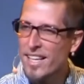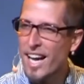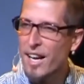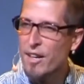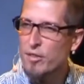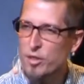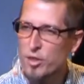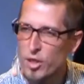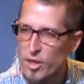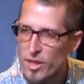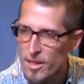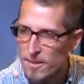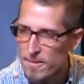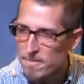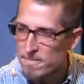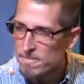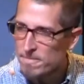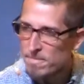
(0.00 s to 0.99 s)
God is good.
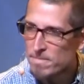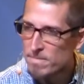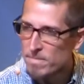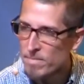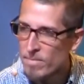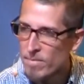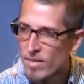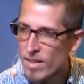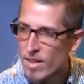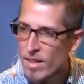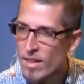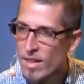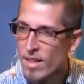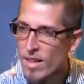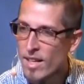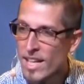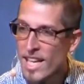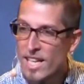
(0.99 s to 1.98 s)

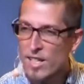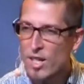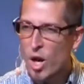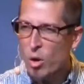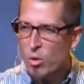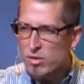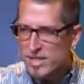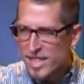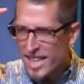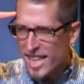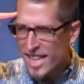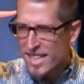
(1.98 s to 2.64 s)
He knows it